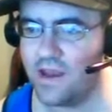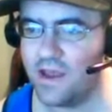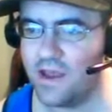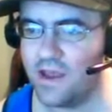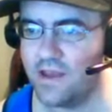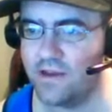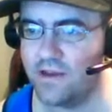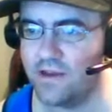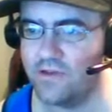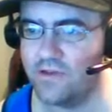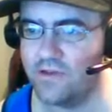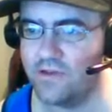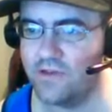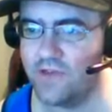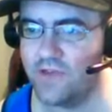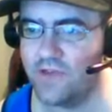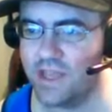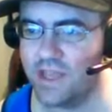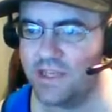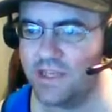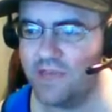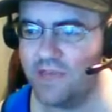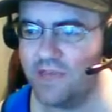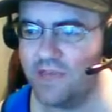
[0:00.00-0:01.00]

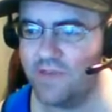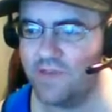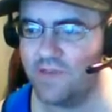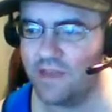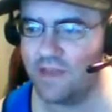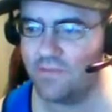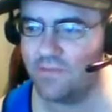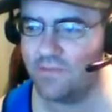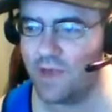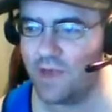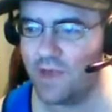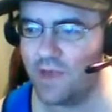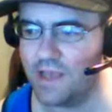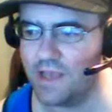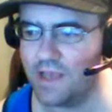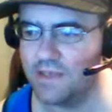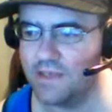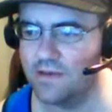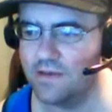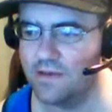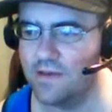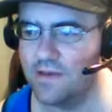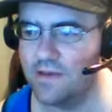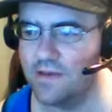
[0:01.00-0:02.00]
uncreativity
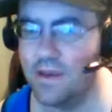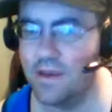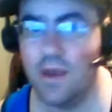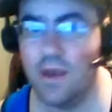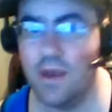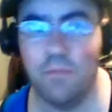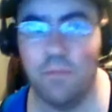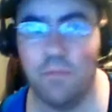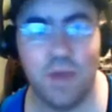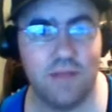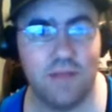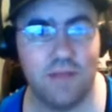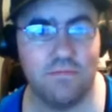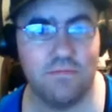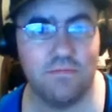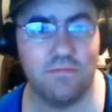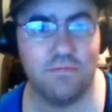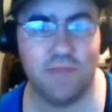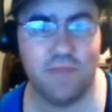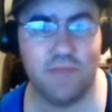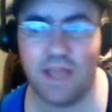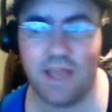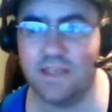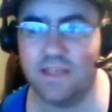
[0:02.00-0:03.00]
wise. But
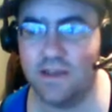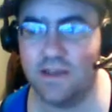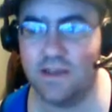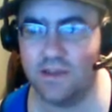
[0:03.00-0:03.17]
that's